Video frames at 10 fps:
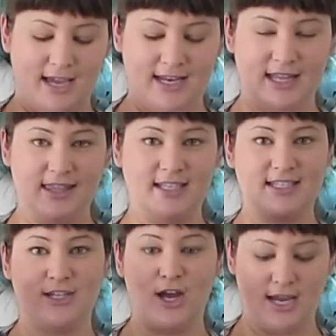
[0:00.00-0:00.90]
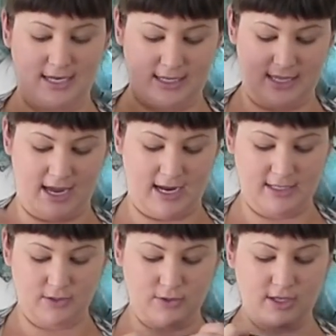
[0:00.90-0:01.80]
and nothing's tight down there, and
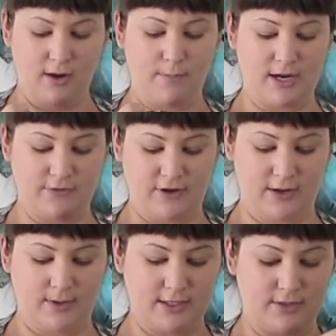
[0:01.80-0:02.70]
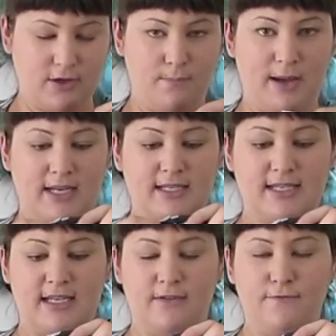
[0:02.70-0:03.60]
it's also a breastfeeding one, so it's got buttons
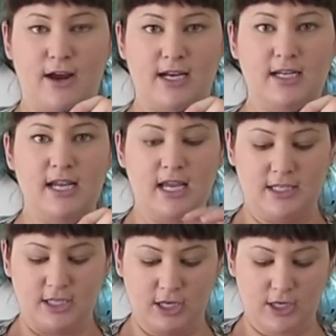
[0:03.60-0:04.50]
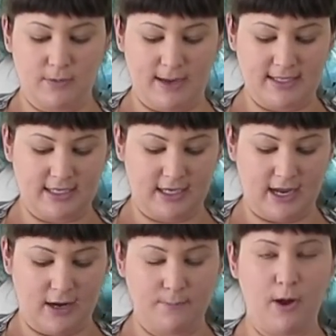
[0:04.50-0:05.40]
down the front, so you can basically
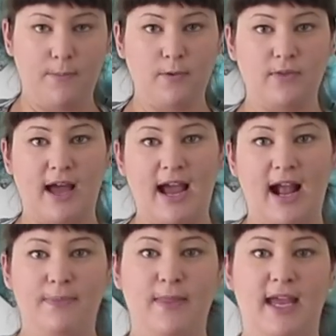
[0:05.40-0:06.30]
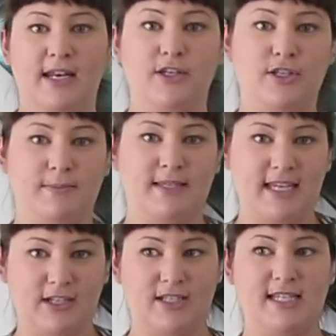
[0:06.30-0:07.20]
unpop all that and then do some
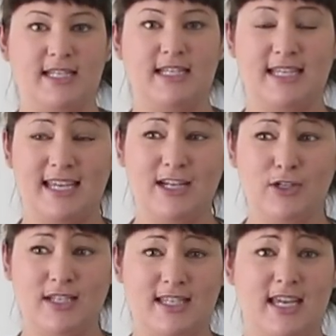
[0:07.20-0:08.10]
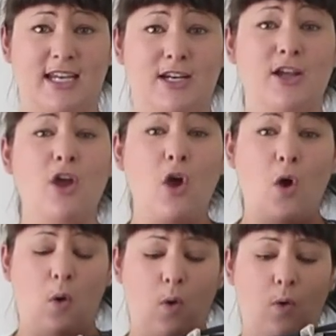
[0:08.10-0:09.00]
skin on skin
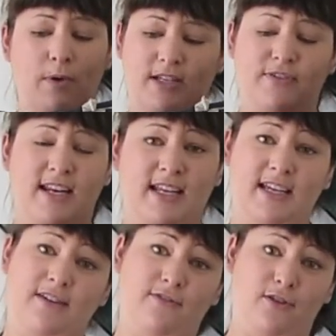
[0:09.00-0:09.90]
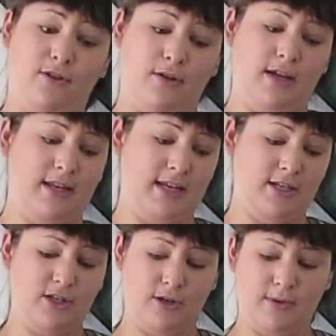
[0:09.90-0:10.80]
or breastfeeding if you
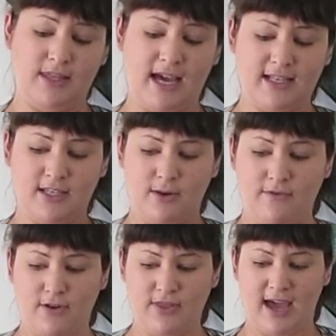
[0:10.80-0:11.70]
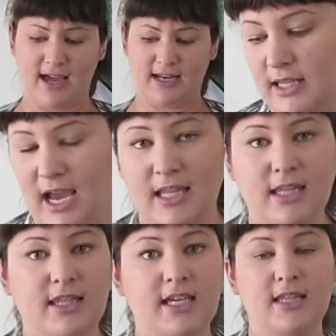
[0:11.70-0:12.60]
need to with that. So I've got that. The
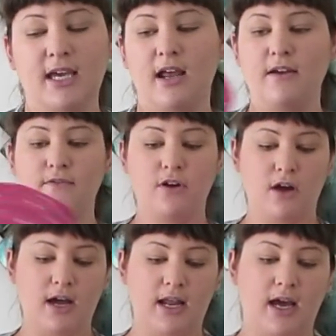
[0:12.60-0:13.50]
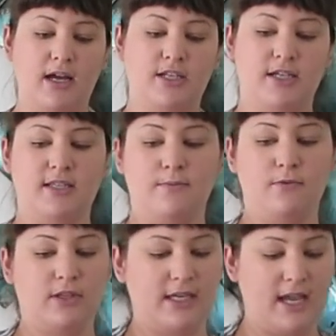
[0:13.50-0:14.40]
other thing that I've got are just some
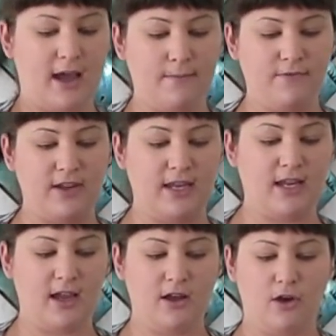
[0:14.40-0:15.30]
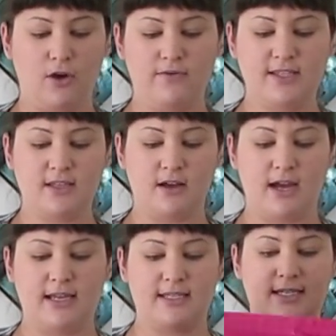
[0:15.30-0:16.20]
really comfy
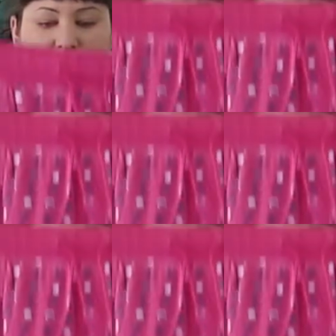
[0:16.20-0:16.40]
oversized